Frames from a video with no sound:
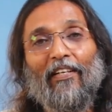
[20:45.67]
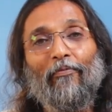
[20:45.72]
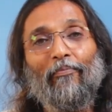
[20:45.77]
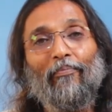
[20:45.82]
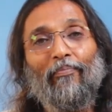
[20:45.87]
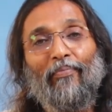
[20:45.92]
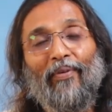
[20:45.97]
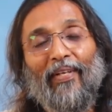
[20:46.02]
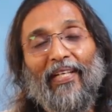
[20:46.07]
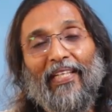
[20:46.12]

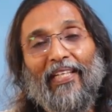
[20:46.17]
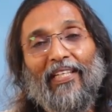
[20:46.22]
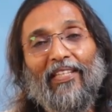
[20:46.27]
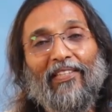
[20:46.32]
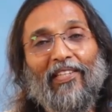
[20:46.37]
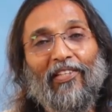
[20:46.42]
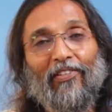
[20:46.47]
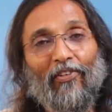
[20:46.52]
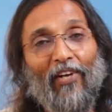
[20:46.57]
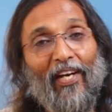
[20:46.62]
bring in
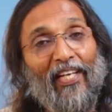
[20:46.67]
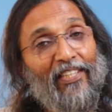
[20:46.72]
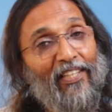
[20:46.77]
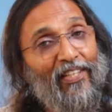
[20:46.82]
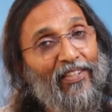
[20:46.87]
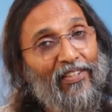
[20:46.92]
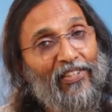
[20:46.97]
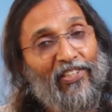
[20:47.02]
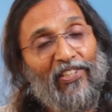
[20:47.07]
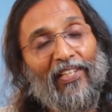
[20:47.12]
the right
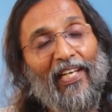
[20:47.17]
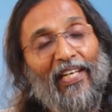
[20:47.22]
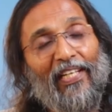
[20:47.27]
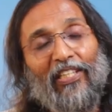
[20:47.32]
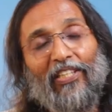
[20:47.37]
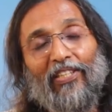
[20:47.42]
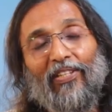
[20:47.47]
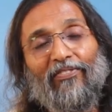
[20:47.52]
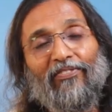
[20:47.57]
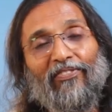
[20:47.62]

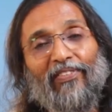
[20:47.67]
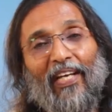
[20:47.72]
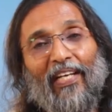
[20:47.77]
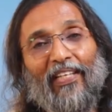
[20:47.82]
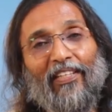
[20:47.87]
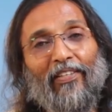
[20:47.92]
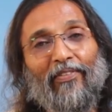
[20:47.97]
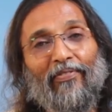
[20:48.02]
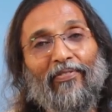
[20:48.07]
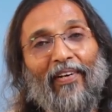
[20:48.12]
understanding of
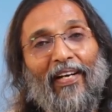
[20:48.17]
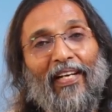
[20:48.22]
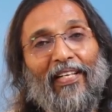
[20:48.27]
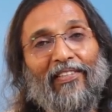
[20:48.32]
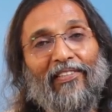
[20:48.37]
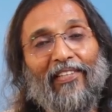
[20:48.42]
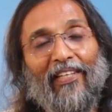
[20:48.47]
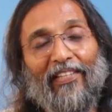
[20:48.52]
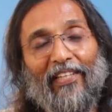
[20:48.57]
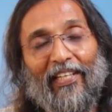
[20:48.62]

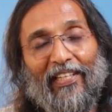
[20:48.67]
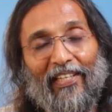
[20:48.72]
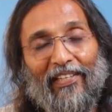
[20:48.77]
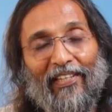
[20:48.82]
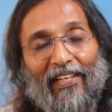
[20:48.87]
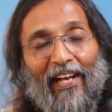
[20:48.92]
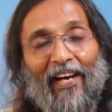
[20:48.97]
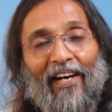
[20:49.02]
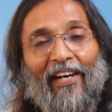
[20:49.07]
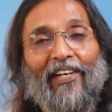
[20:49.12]
sacrifice and
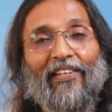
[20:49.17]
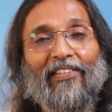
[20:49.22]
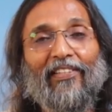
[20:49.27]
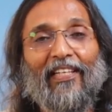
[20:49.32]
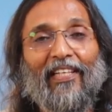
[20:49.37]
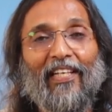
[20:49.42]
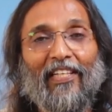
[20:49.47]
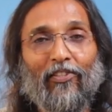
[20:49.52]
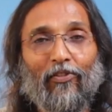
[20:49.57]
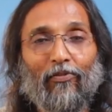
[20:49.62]
enlarge
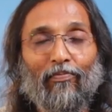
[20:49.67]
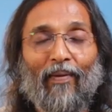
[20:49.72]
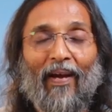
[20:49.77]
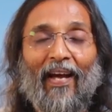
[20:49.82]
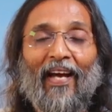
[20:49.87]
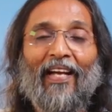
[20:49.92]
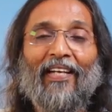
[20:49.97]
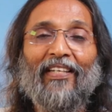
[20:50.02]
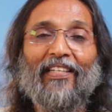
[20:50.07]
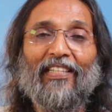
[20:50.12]
and
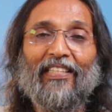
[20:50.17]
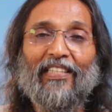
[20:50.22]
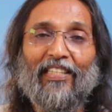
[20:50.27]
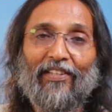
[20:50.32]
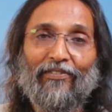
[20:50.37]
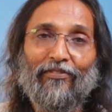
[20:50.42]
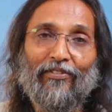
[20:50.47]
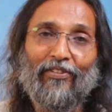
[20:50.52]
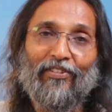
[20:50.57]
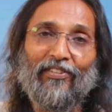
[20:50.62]
expand and
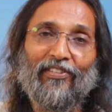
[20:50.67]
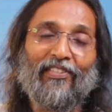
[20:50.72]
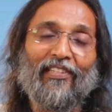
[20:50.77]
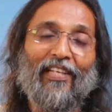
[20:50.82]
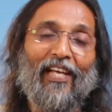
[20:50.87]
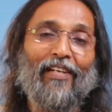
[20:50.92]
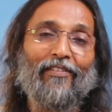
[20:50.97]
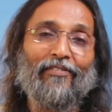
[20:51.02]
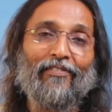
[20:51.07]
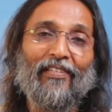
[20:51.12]
give
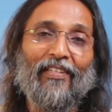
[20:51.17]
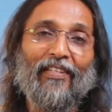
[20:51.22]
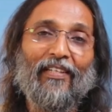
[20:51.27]
yourself,